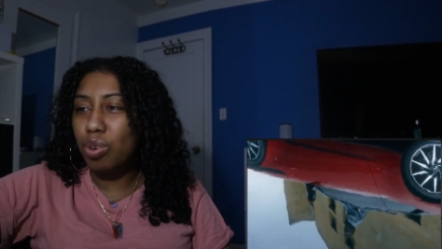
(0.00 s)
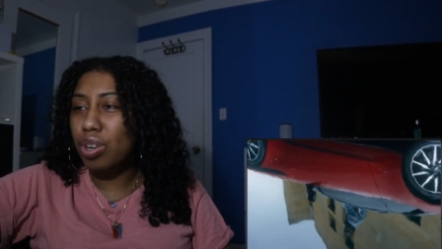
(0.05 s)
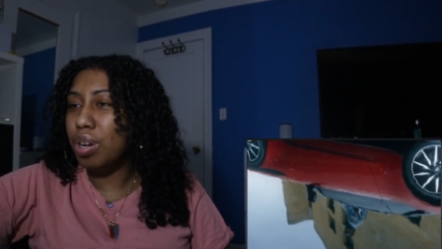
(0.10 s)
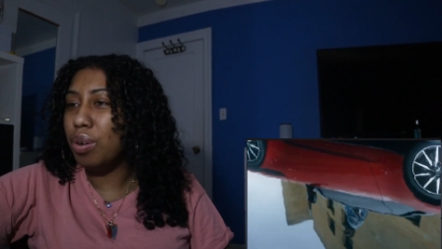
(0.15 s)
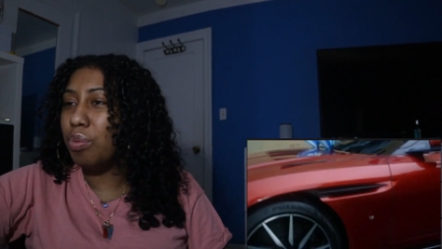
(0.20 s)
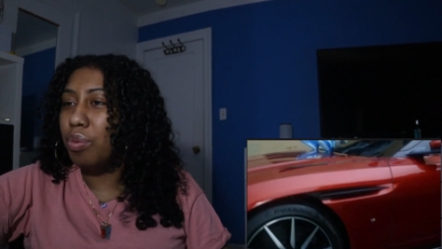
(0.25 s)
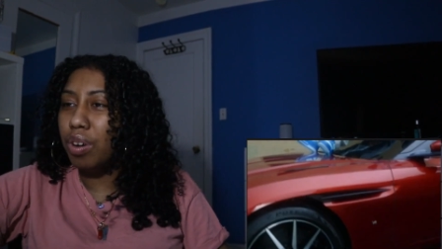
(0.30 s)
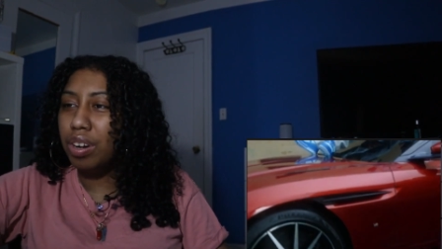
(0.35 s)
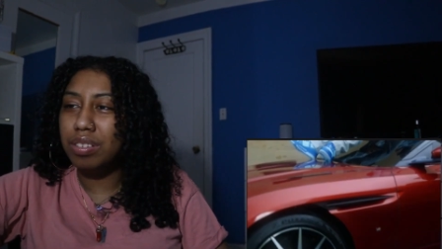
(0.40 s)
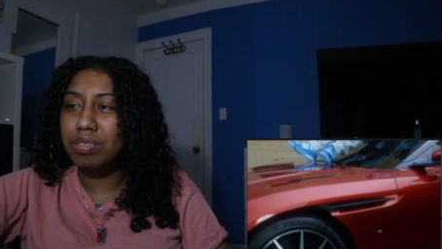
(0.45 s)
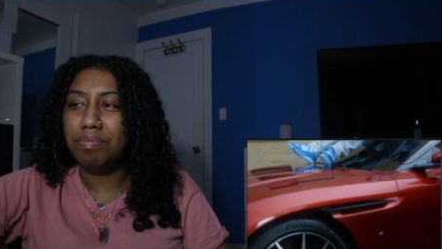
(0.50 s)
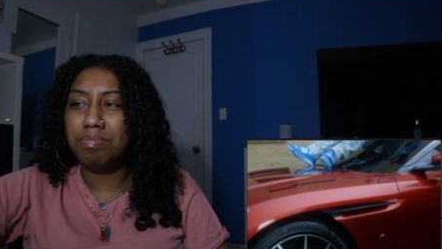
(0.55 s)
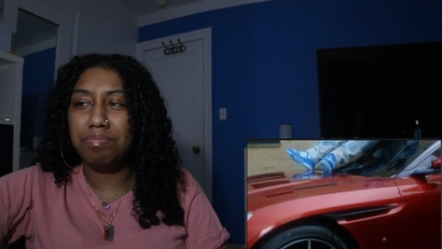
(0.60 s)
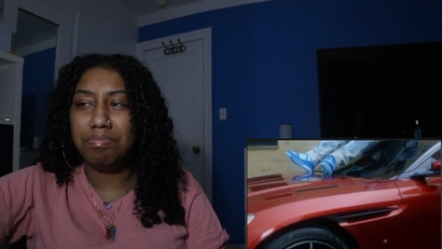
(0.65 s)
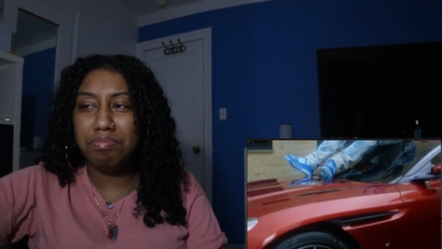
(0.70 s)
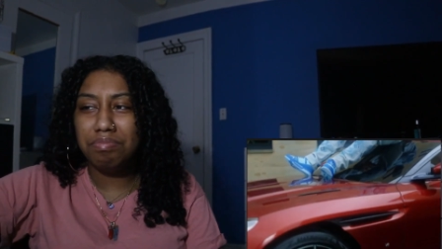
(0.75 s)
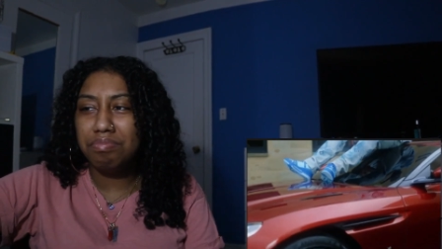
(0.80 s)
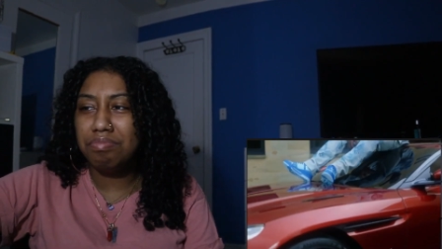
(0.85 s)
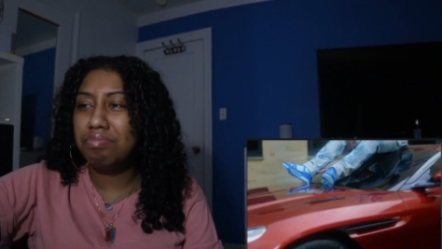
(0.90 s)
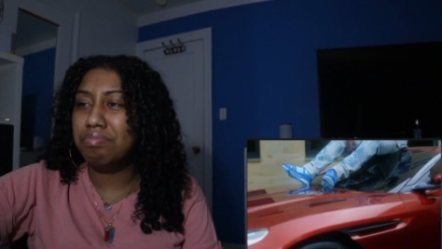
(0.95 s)
more than one.
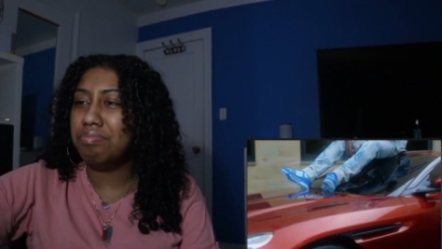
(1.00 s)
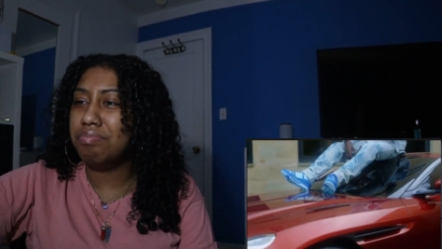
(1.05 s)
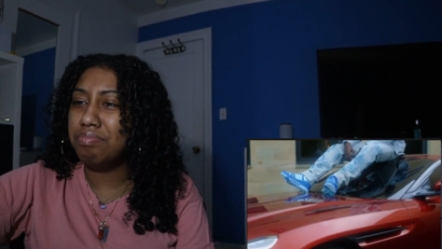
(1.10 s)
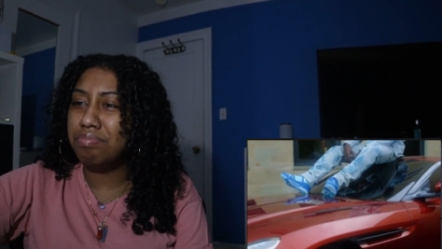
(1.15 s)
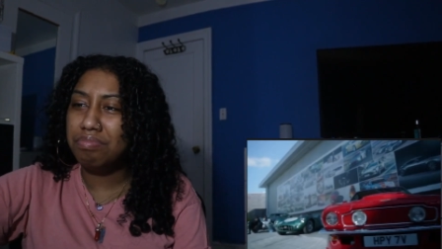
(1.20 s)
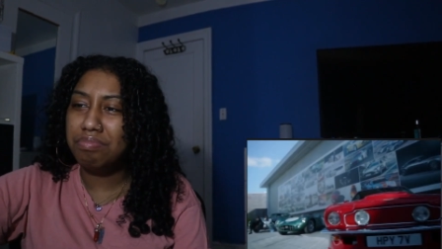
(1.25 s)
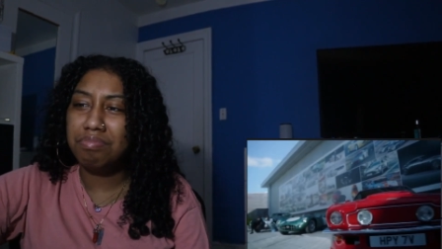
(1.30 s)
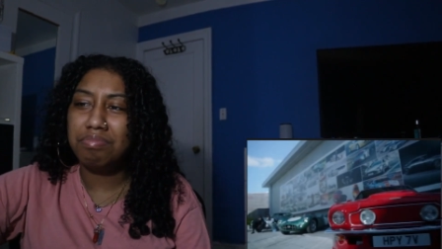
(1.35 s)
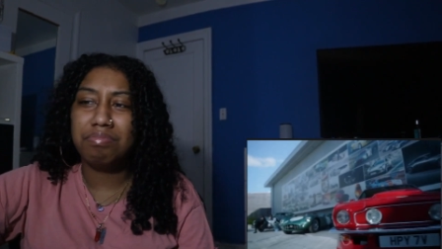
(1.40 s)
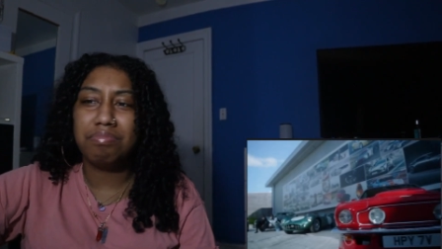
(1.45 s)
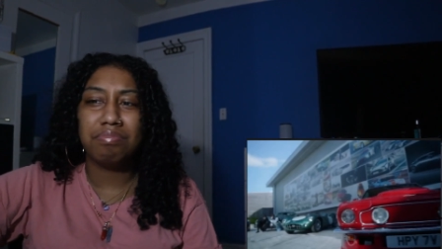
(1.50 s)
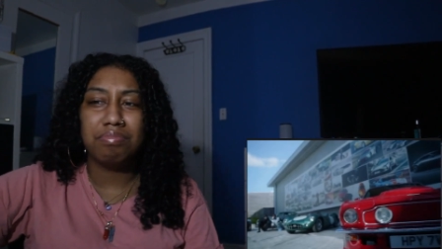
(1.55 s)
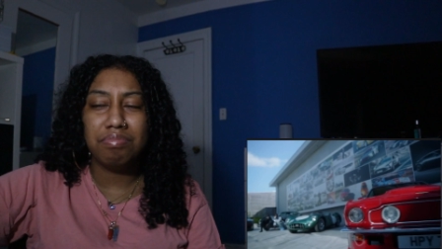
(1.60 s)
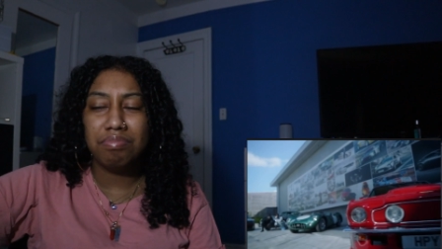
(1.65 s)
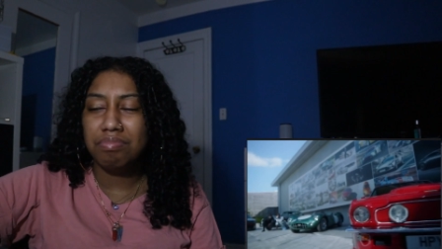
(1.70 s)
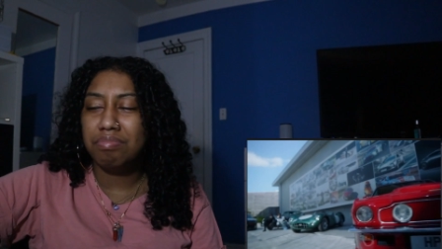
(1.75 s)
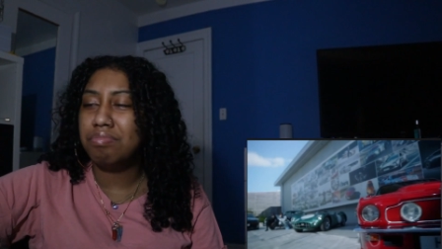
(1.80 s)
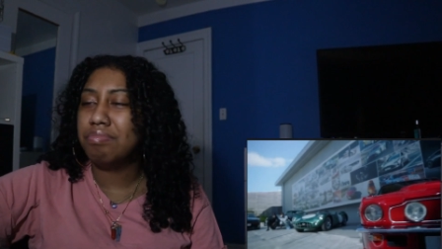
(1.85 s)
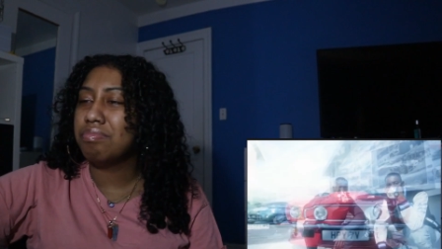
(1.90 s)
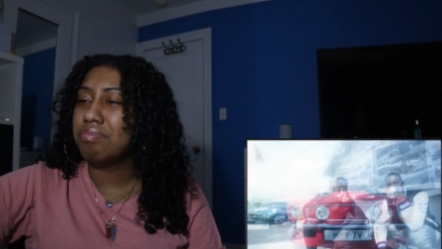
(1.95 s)
My AP costs
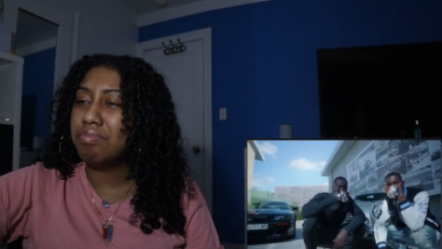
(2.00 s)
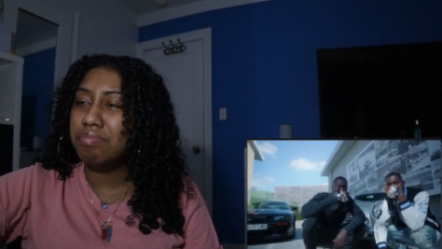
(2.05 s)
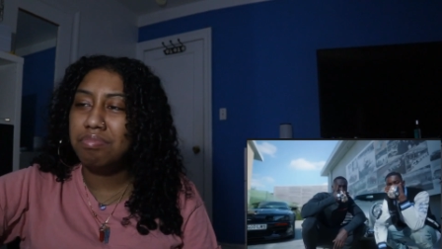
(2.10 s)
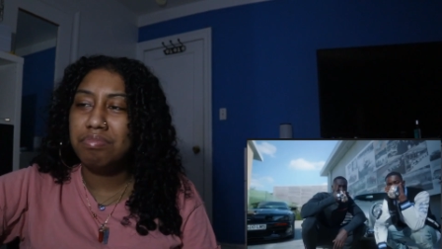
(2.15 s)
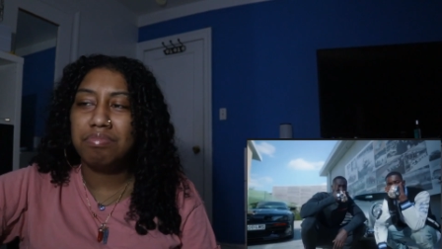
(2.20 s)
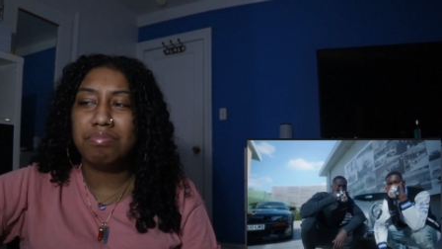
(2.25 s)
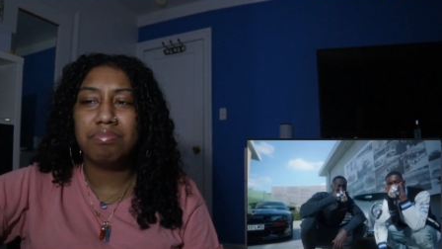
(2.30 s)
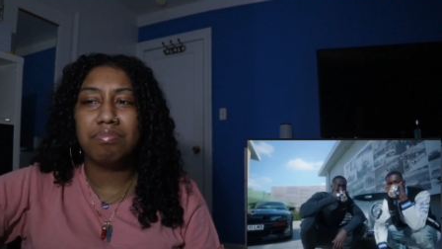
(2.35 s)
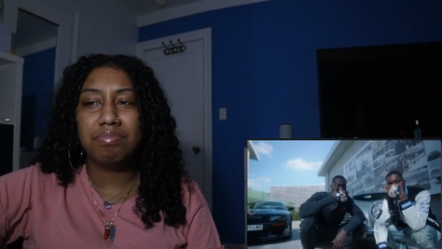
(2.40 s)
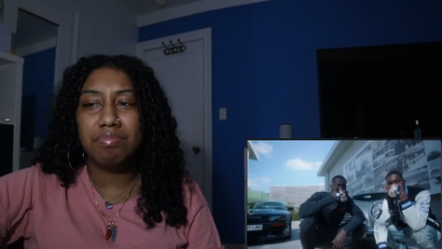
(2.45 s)
31